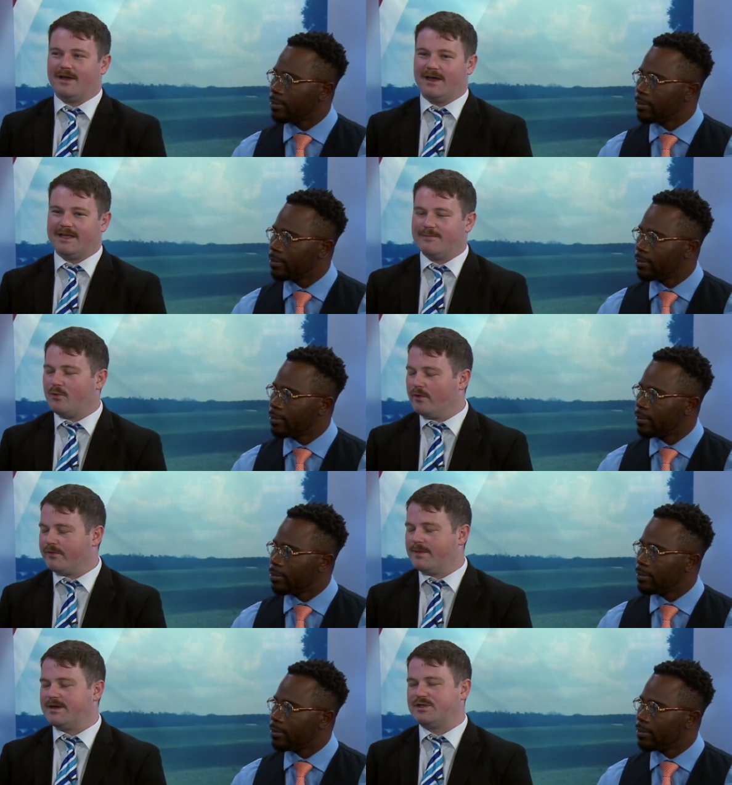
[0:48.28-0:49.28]
Speaker 1: uh, get more
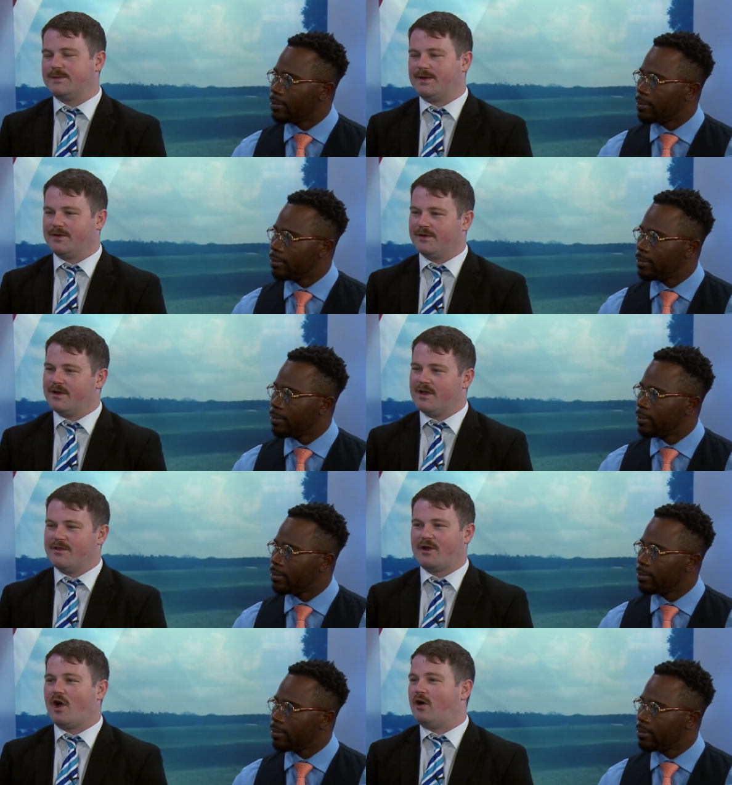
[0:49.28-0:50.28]
information about the
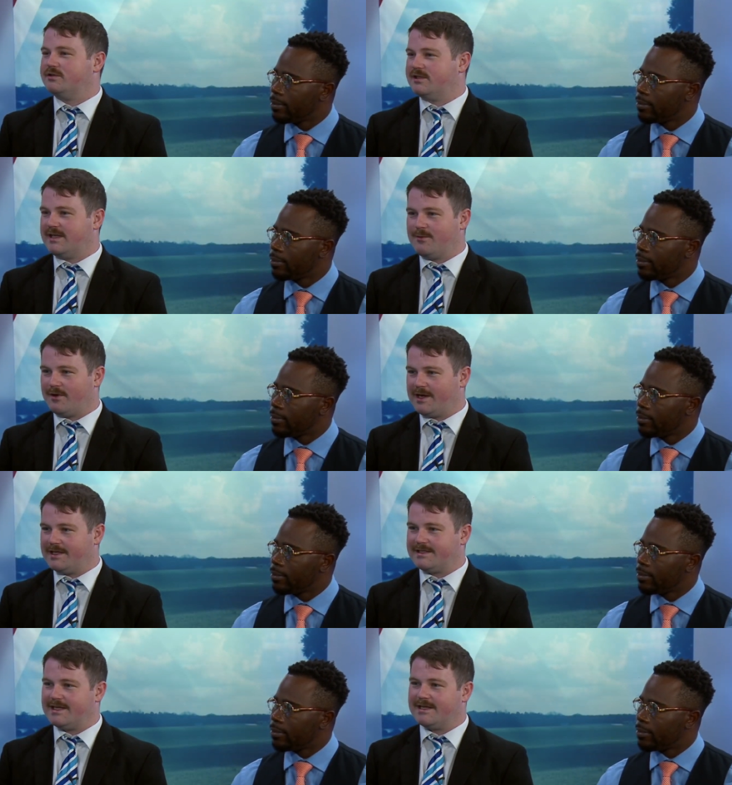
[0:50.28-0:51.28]
the colleges they want to
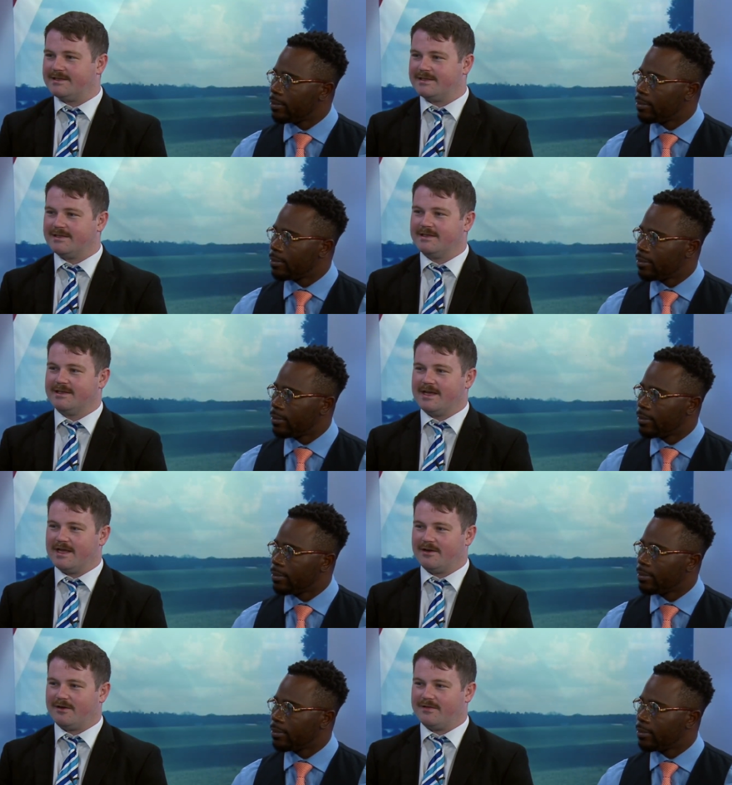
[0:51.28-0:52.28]
attend, well,
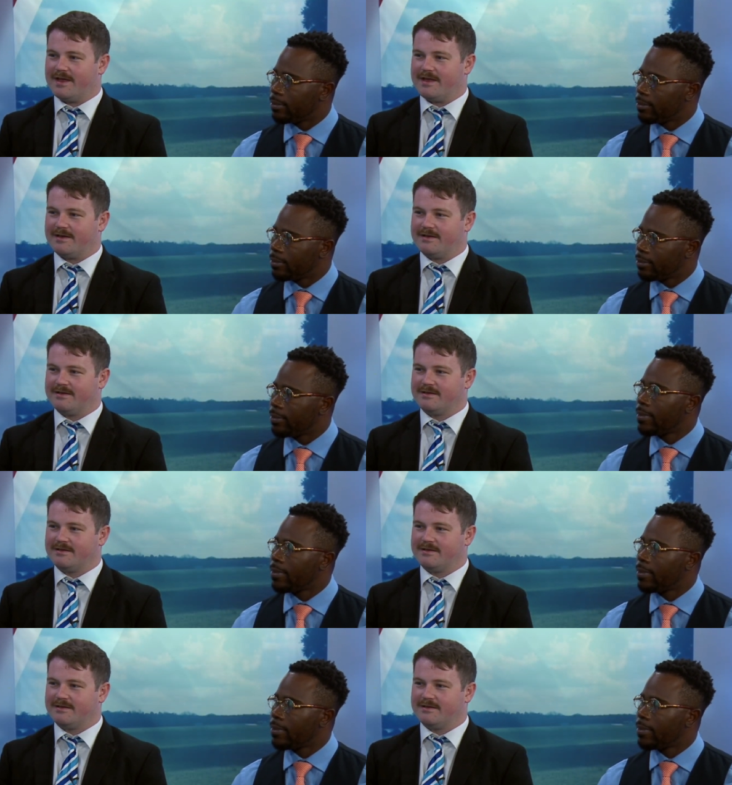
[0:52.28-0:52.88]
and all that. Carl,